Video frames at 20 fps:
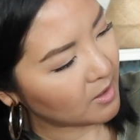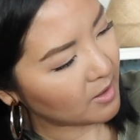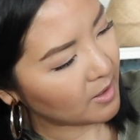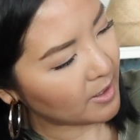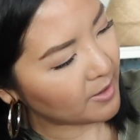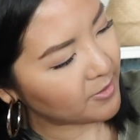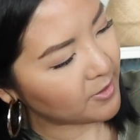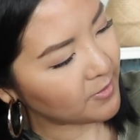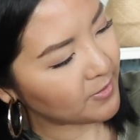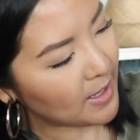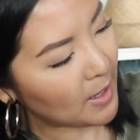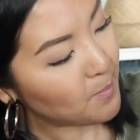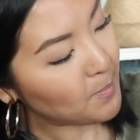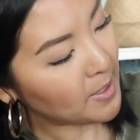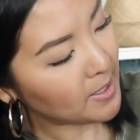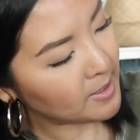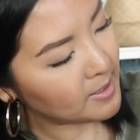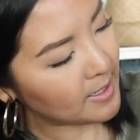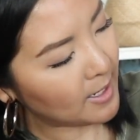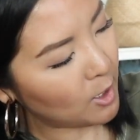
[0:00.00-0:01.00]
I think that
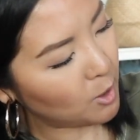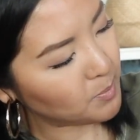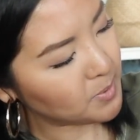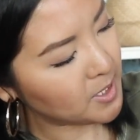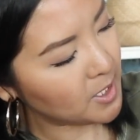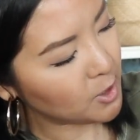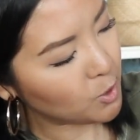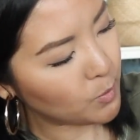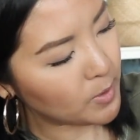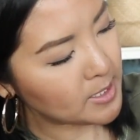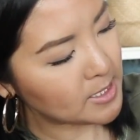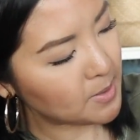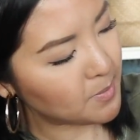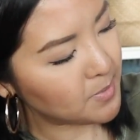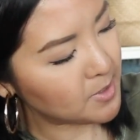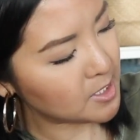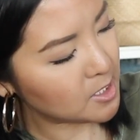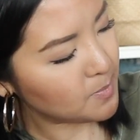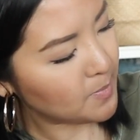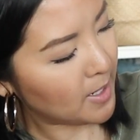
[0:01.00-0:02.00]
might help take away some of
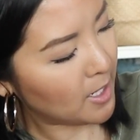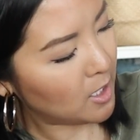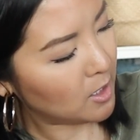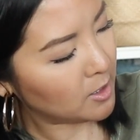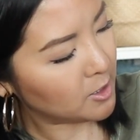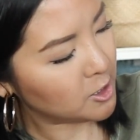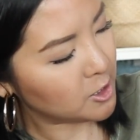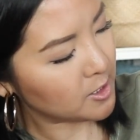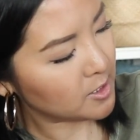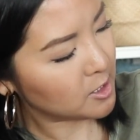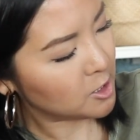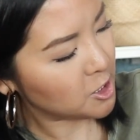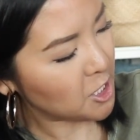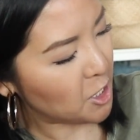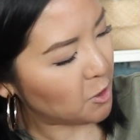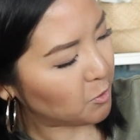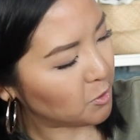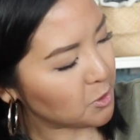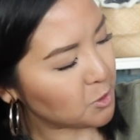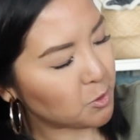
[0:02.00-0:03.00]
the smell and just
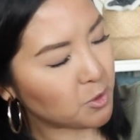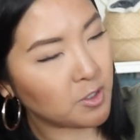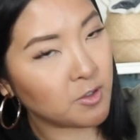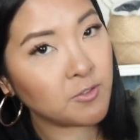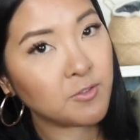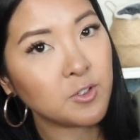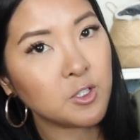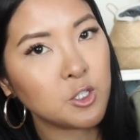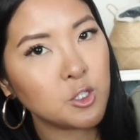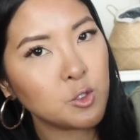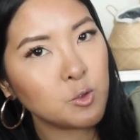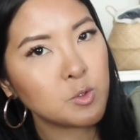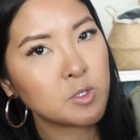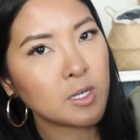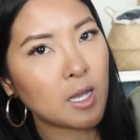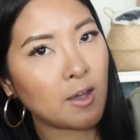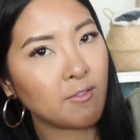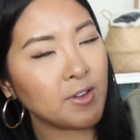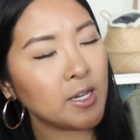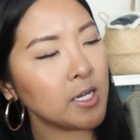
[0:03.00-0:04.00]
general sort of use
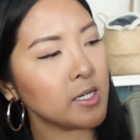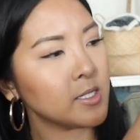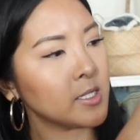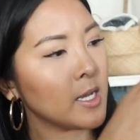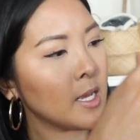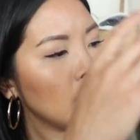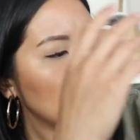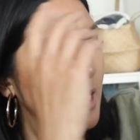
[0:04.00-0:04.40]
of it.